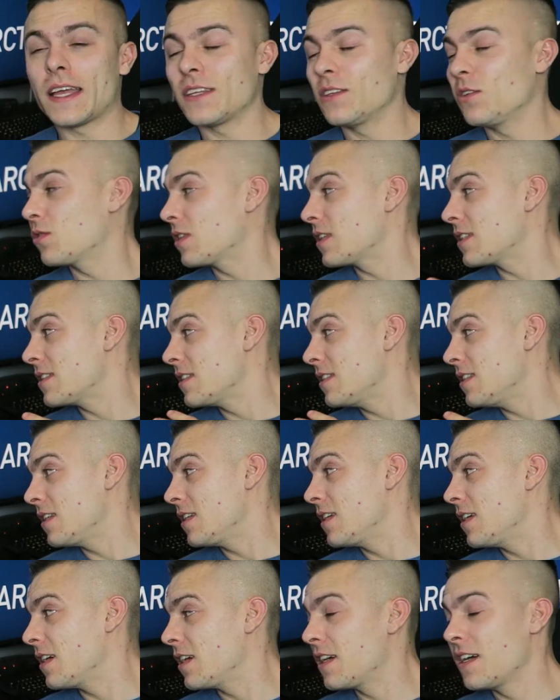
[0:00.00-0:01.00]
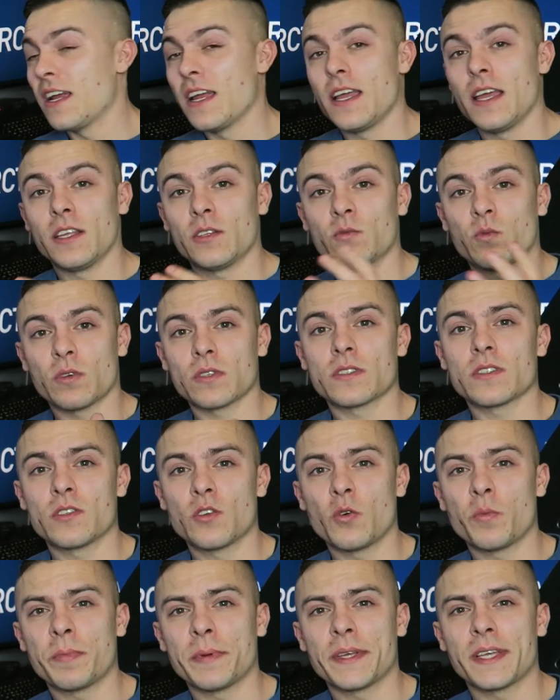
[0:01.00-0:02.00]
And you can see here it was
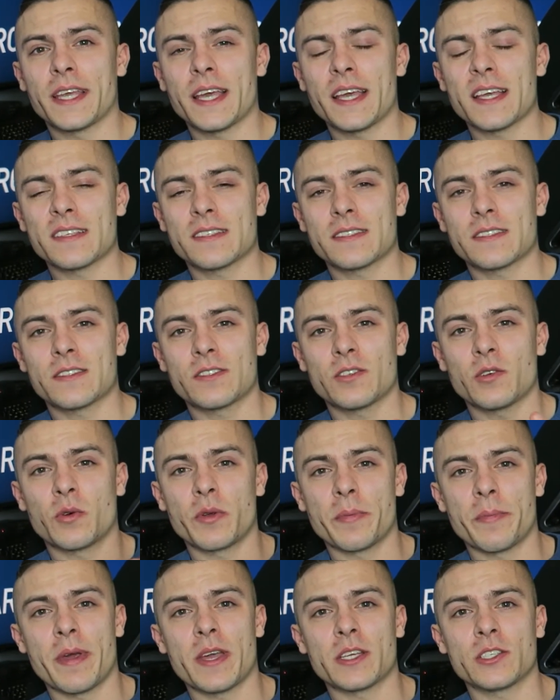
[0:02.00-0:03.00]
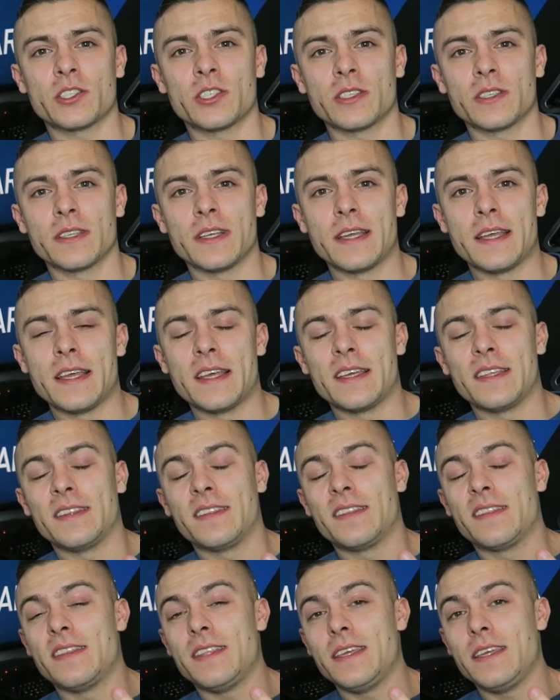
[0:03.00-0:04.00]
an open case, so imagine
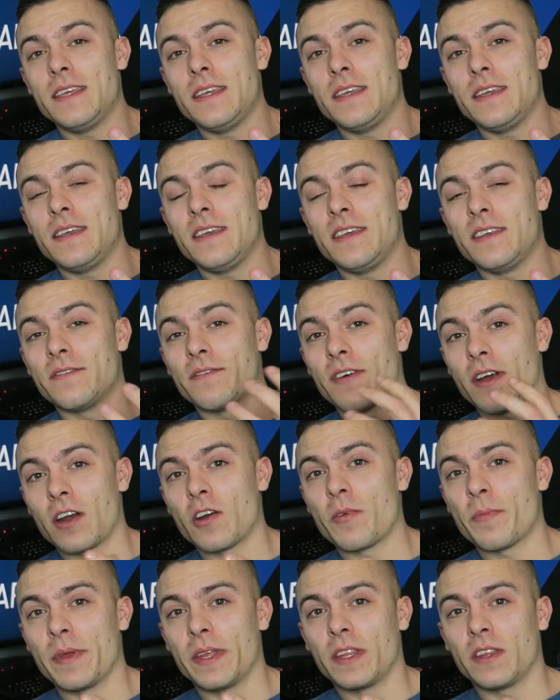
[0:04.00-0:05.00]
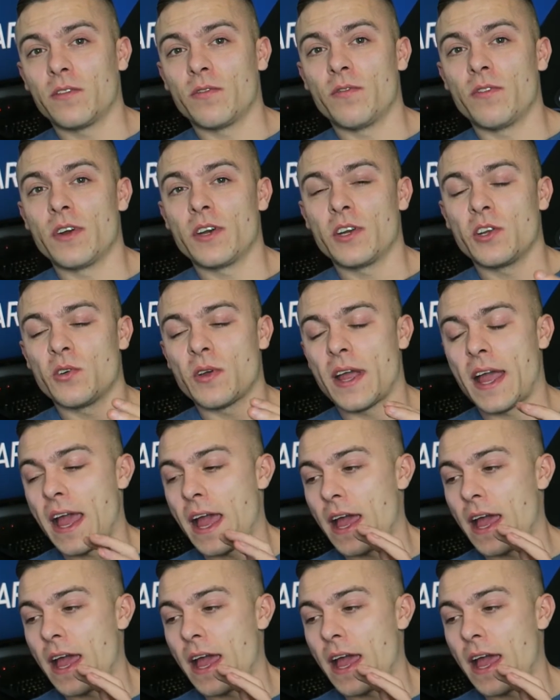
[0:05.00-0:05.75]
the environment where you